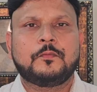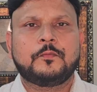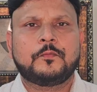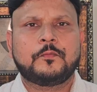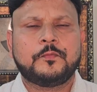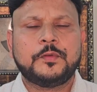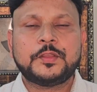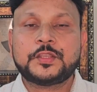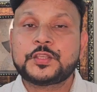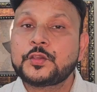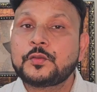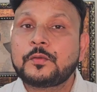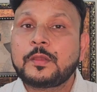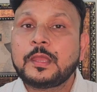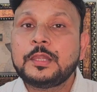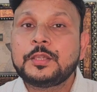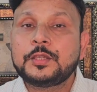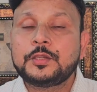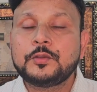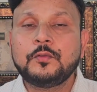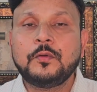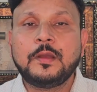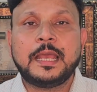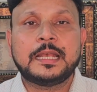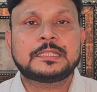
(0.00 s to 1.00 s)
which you can
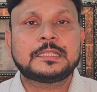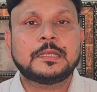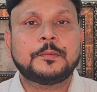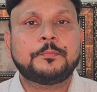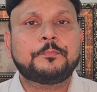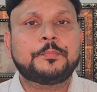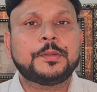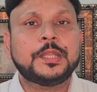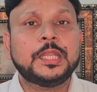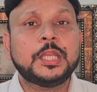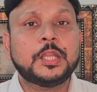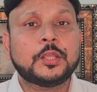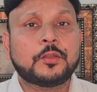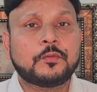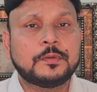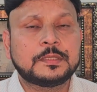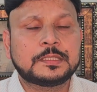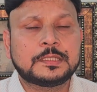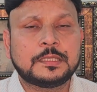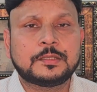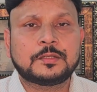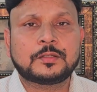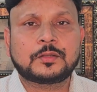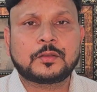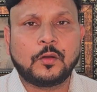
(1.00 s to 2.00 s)
do as a
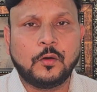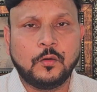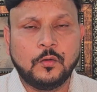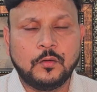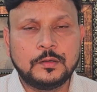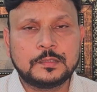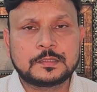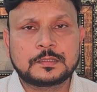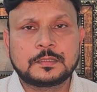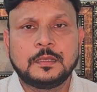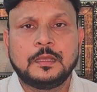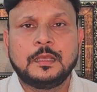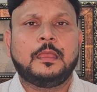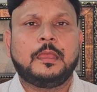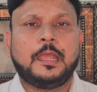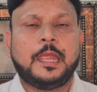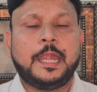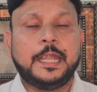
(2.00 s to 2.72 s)
prerequisite course,